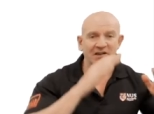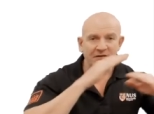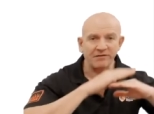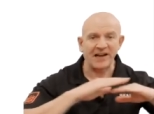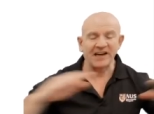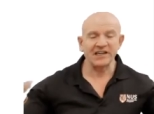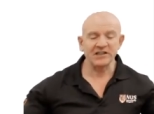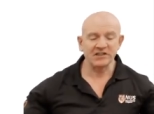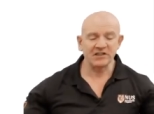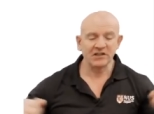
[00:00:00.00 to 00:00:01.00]

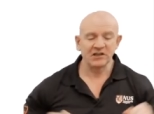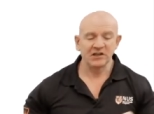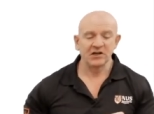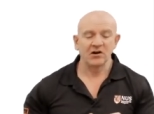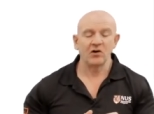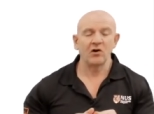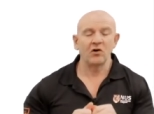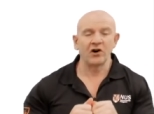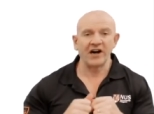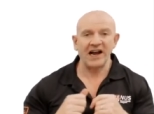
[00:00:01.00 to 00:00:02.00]
flatness,
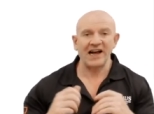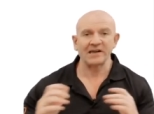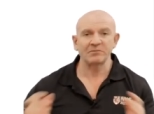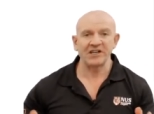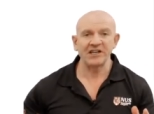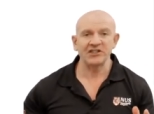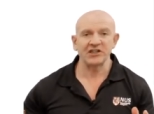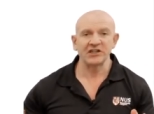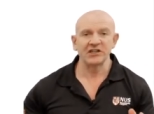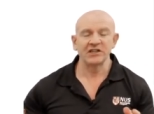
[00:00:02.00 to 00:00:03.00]
or
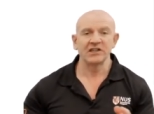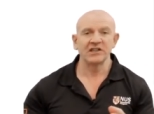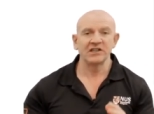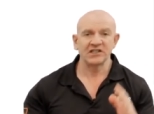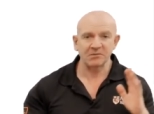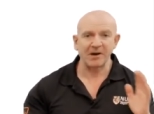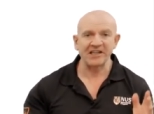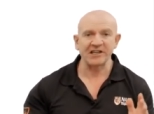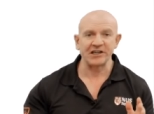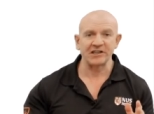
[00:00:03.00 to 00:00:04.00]
adaptation,
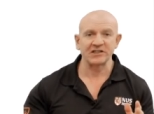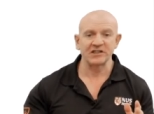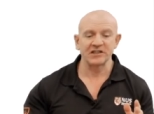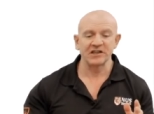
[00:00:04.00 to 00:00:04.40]
spikiness?